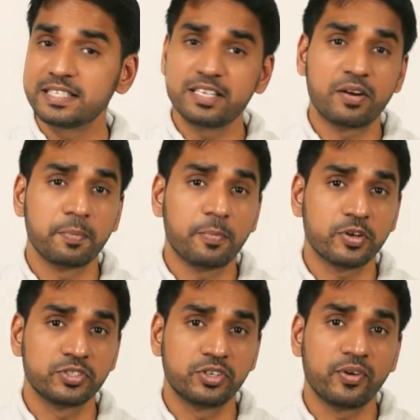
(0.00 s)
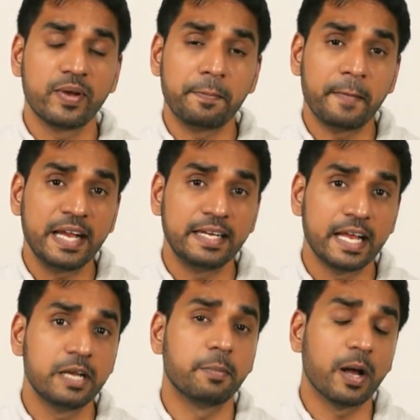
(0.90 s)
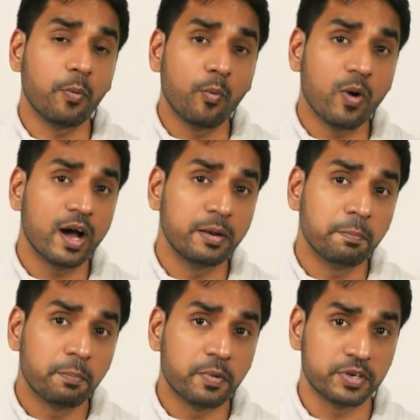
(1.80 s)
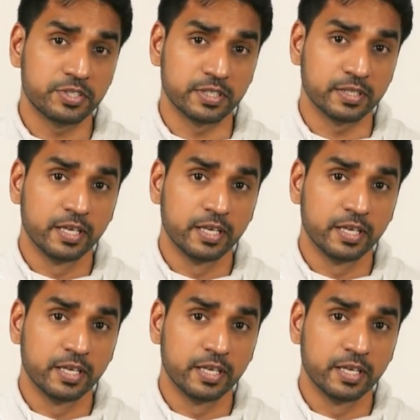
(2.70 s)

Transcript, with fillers: a repository maintained by one person.